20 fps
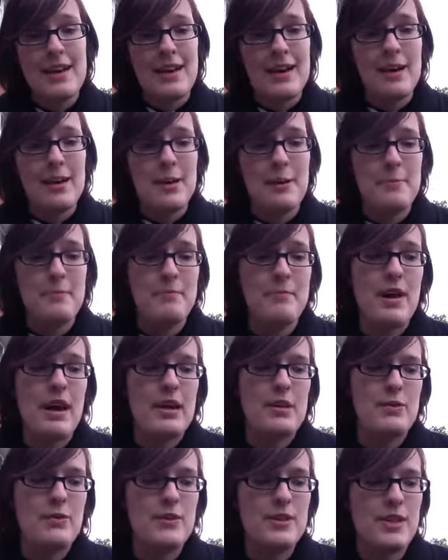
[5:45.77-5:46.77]
And
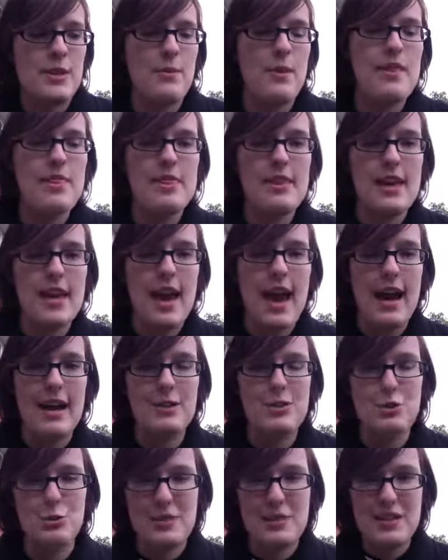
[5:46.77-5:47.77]
obviously when the
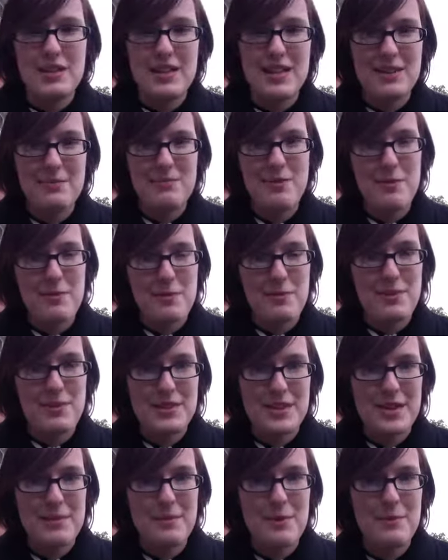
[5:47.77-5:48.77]
actual museum, proper
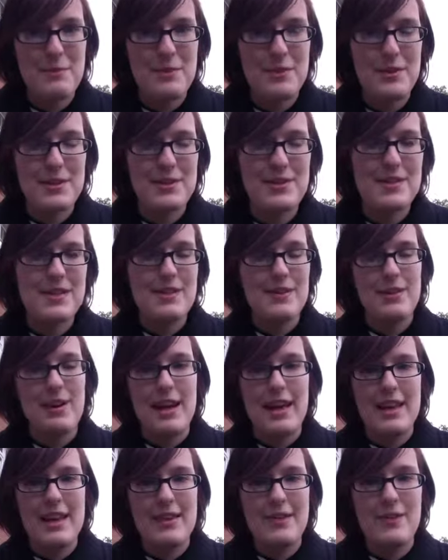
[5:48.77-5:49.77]
museum opens,
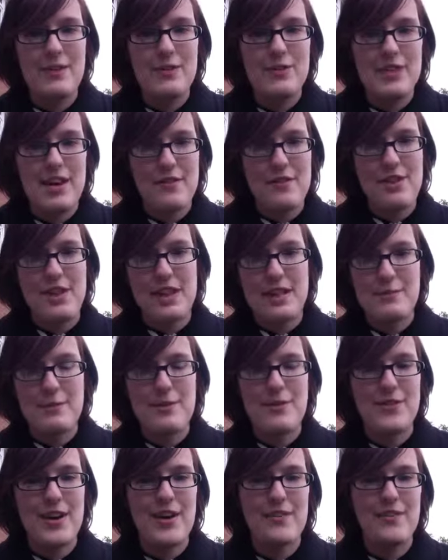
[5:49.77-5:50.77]
and obviously everything's
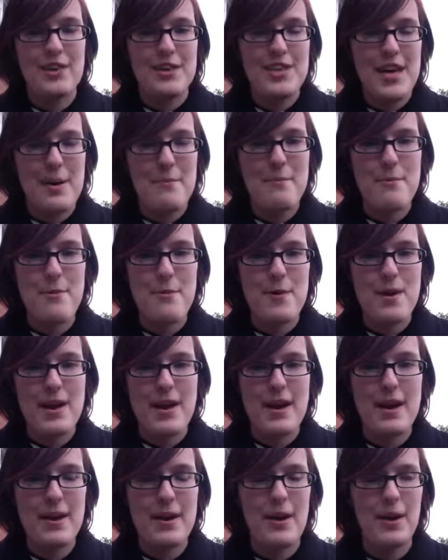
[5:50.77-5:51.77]
moved out of the
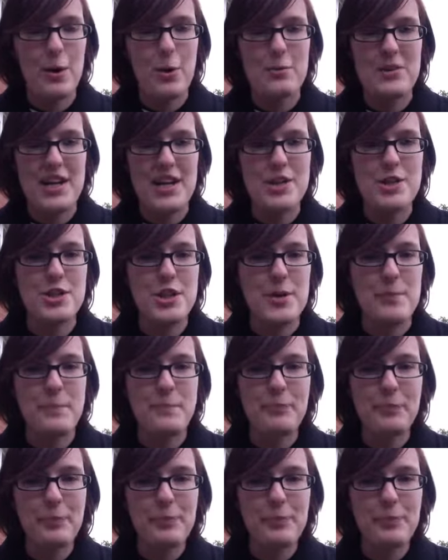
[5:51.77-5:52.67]
temporary accommodation,